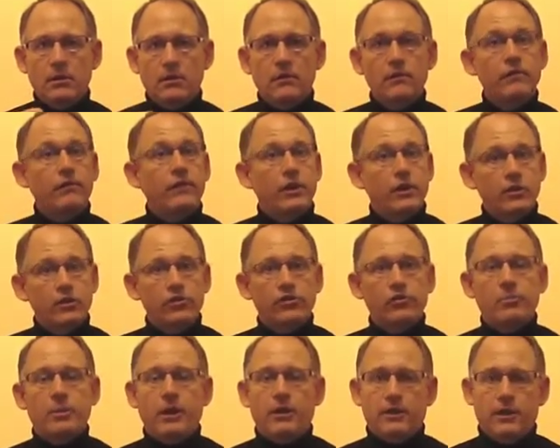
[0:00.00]
Finger
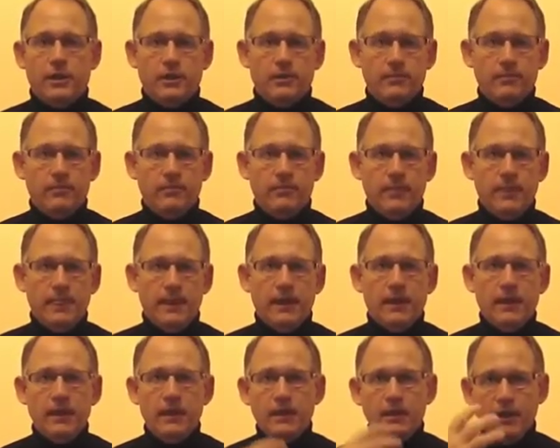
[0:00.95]
spelling.
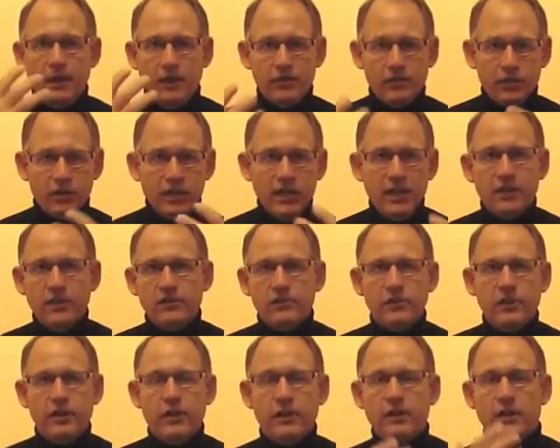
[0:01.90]
It's a
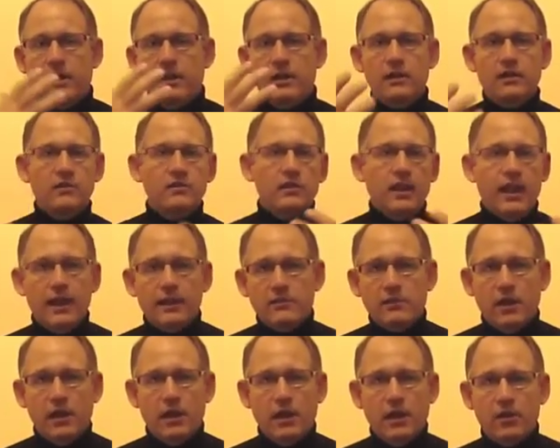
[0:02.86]
kinesthetic,
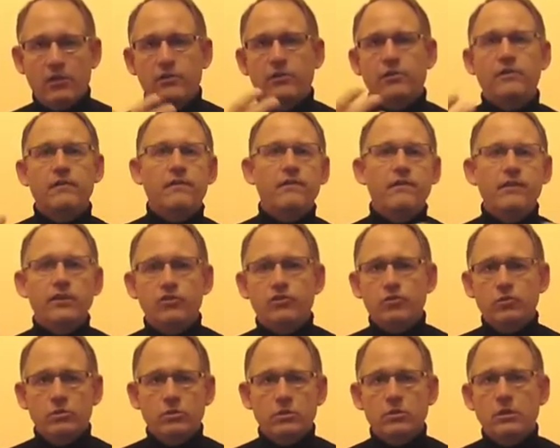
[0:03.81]
tactile,
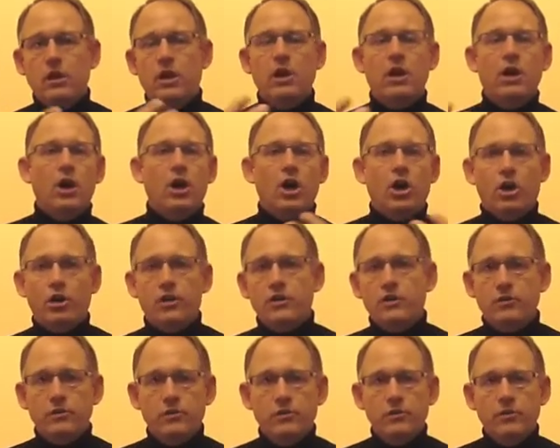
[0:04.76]
visual,
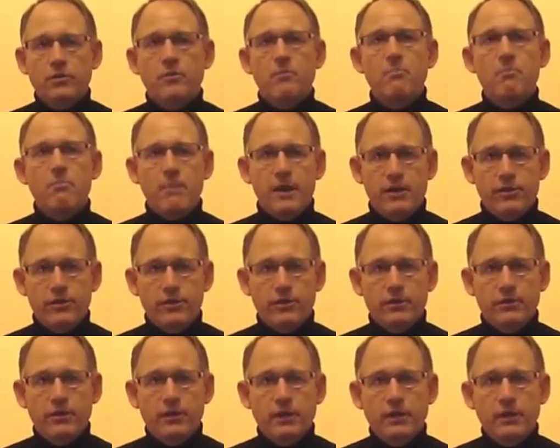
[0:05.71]
audio
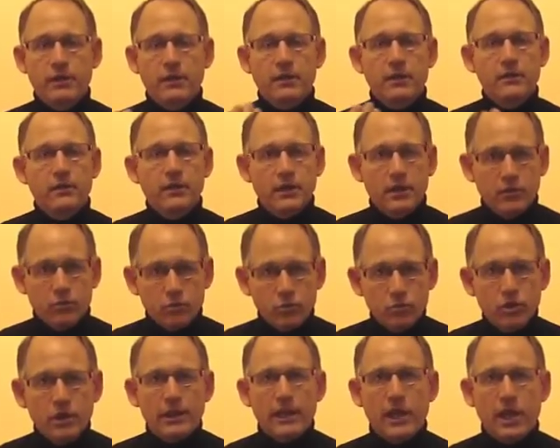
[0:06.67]
method that can
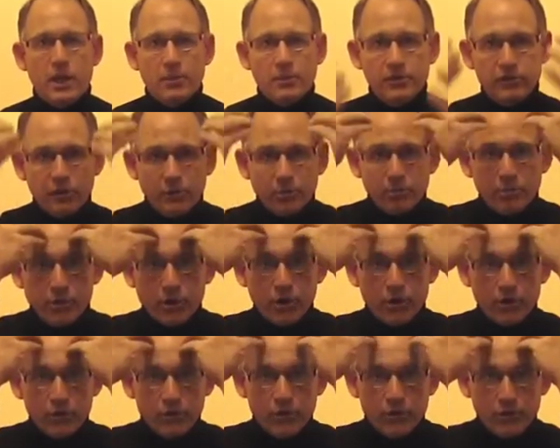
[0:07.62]
really help us to
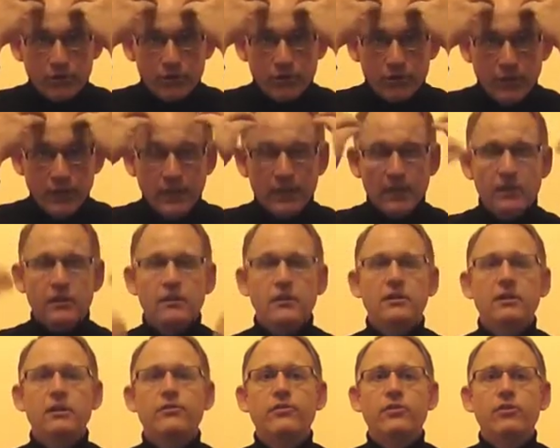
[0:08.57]
burn those
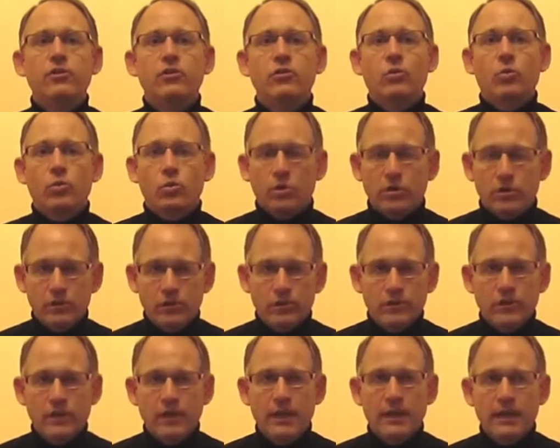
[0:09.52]
difficult
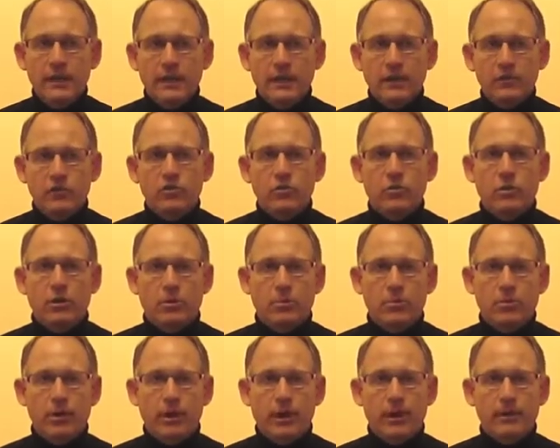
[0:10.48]
words into our
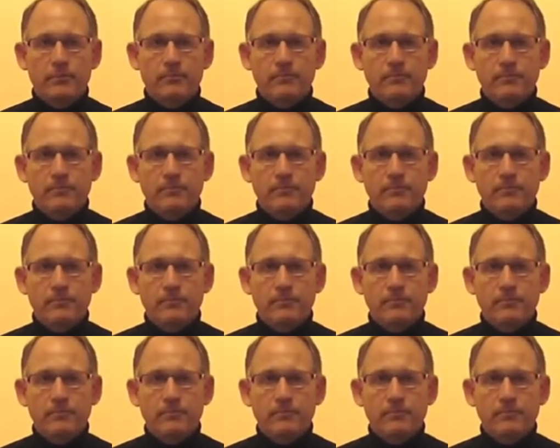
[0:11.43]
brain.